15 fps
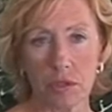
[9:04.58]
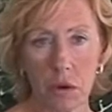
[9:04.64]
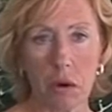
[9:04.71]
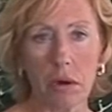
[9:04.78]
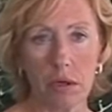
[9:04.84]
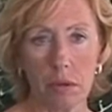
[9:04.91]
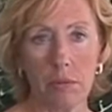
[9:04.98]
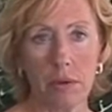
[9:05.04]

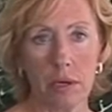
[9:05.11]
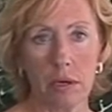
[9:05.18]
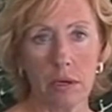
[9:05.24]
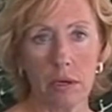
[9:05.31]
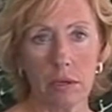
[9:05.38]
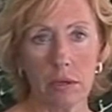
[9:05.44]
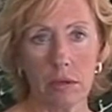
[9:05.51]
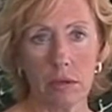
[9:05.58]
started being
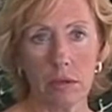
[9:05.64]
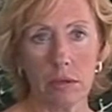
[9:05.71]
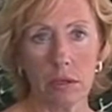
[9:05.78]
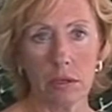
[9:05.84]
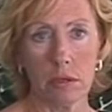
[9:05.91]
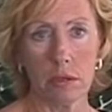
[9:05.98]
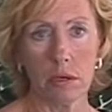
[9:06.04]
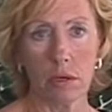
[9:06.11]
a
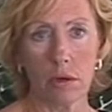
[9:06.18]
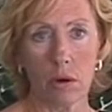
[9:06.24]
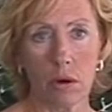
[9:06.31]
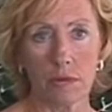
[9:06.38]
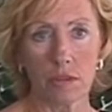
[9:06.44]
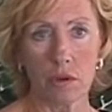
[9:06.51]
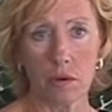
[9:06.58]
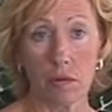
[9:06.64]

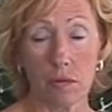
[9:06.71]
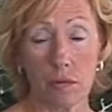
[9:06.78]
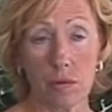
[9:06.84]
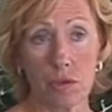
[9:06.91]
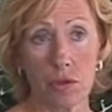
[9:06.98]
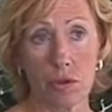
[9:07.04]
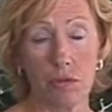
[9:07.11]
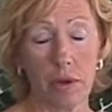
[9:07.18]
CARF
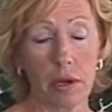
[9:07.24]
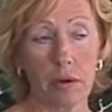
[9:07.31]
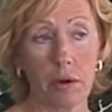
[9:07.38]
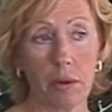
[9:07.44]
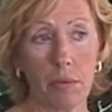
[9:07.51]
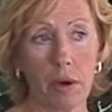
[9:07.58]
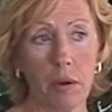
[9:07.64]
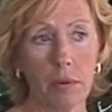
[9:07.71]

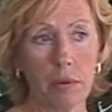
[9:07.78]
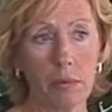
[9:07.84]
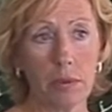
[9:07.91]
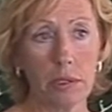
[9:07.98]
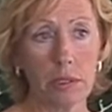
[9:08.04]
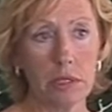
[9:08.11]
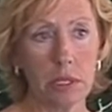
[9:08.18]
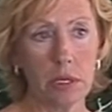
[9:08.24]
surveyor, I
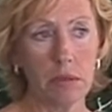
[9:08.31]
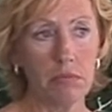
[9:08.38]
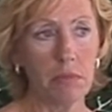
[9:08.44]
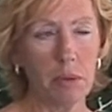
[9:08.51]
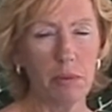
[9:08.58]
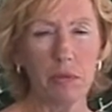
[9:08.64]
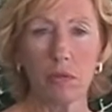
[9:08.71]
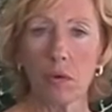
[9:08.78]
probably did
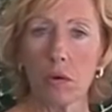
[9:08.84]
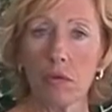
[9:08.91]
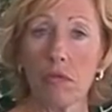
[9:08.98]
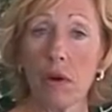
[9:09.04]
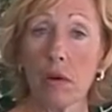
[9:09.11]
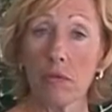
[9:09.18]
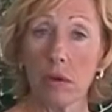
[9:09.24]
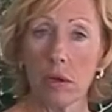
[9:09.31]
maybe 4 or
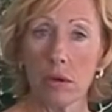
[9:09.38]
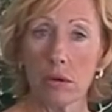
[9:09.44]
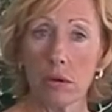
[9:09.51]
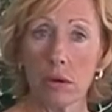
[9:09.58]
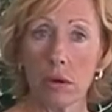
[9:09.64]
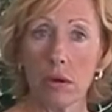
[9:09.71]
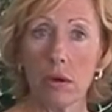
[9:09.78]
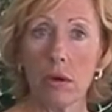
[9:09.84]
5 a year.
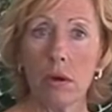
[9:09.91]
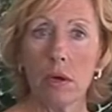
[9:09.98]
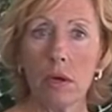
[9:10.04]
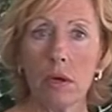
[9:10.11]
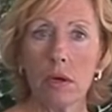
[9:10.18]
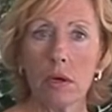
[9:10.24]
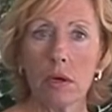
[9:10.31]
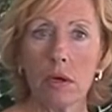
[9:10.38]

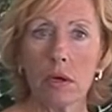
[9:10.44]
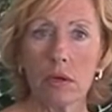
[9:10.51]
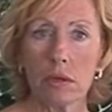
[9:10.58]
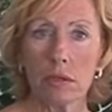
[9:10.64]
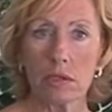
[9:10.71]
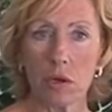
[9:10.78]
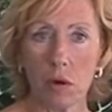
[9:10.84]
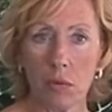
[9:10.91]

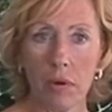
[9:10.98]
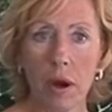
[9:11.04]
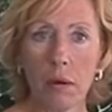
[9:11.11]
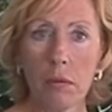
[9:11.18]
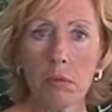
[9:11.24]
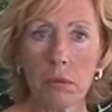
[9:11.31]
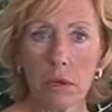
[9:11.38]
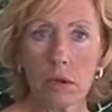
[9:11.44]
So
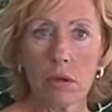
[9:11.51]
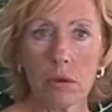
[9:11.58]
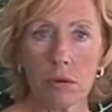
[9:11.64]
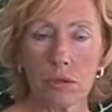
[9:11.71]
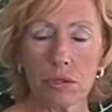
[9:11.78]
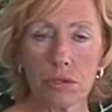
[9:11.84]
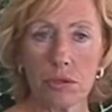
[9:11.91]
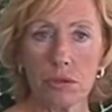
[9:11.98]
probably
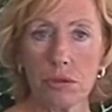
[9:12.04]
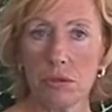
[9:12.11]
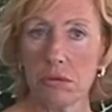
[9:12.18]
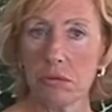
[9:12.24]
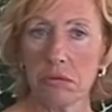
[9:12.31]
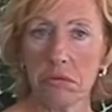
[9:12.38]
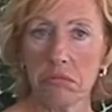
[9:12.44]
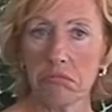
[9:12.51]
close
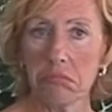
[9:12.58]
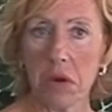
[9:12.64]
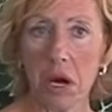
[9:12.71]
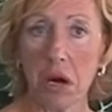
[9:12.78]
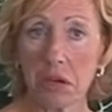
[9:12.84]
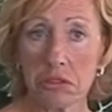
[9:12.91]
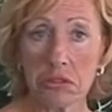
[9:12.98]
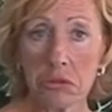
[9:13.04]
to
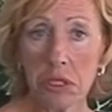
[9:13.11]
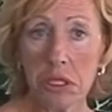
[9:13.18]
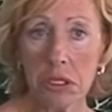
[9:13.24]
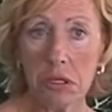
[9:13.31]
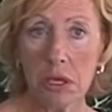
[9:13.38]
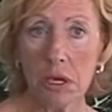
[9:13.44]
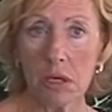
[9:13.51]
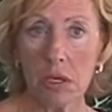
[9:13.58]
100,
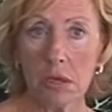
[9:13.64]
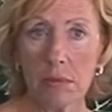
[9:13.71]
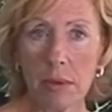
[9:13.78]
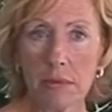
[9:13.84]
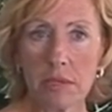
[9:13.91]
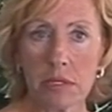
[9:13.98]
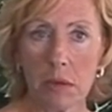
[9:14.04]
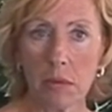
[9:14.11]

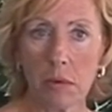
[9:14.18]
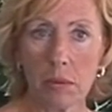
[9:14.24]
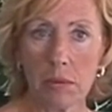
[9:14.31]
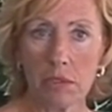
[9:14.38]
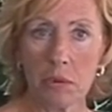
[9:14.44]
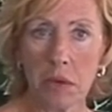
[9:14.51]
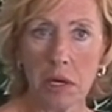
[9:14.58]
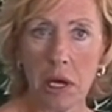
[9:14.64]
maybe somewhere
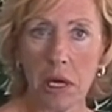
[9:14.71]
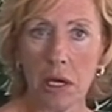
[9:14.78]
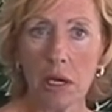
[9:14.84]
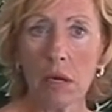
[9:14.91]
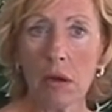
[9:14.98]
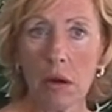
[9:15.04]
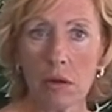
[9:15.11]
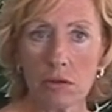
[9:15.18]
between 80
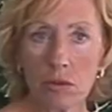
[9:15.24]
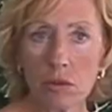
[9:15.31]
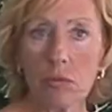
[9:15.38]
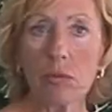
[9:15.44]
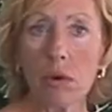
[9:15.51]
and 100